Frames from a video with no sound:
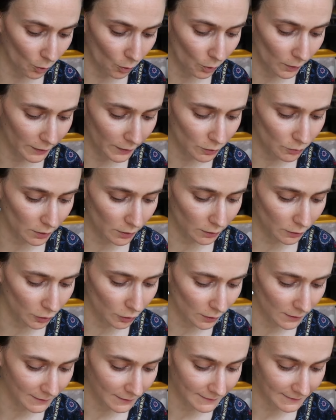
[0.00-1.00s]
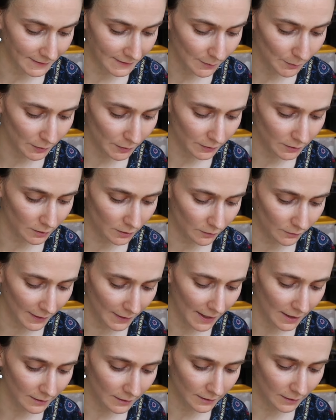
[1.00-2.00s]
or you could look deeper into the
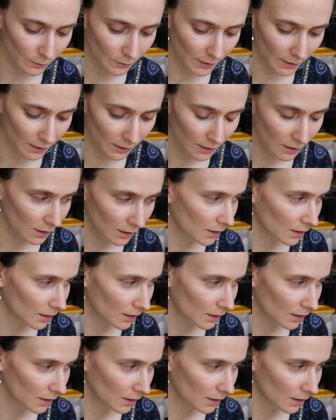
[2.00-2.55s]
reality where,